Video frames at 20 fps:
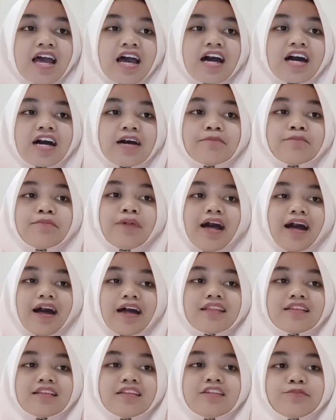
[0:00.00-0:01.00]

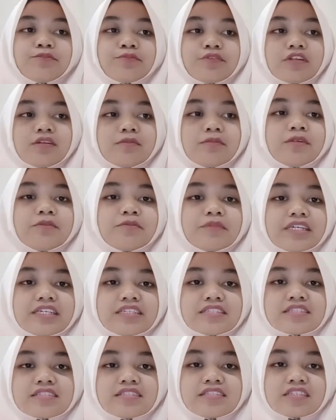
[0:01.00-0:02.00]
But the problem
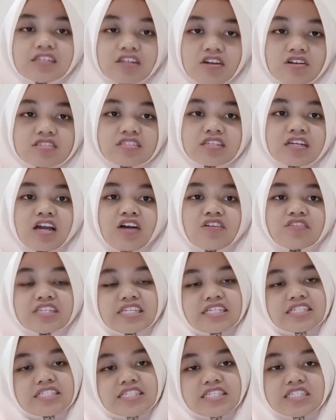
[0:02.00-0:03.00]
is the cost
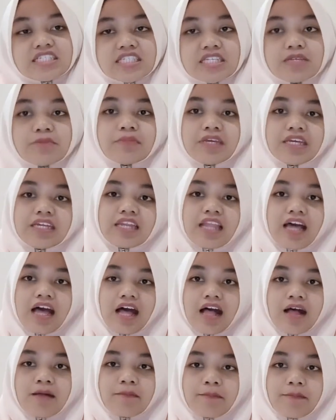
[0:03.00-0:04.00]
accounting system in
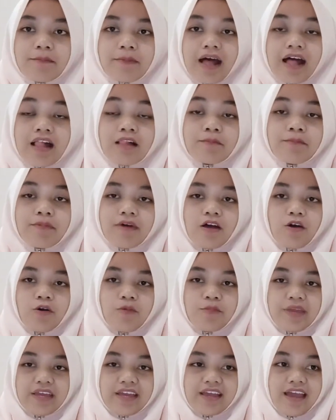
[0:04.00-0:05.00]
Alpha
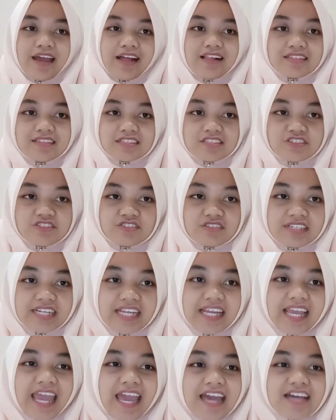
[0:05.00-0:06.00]
Omega
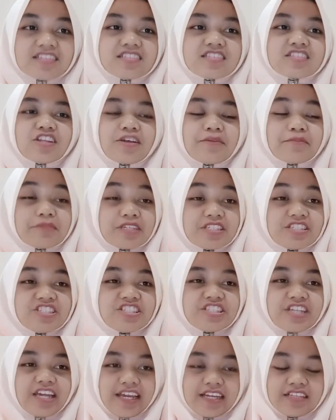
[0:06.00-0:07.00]
Electronics has not been
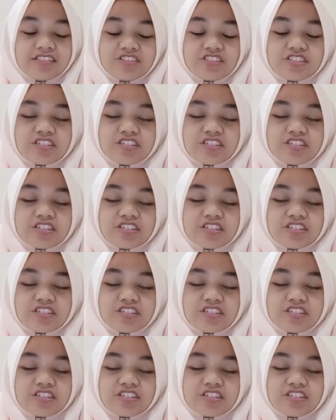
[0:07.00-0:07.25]
changed.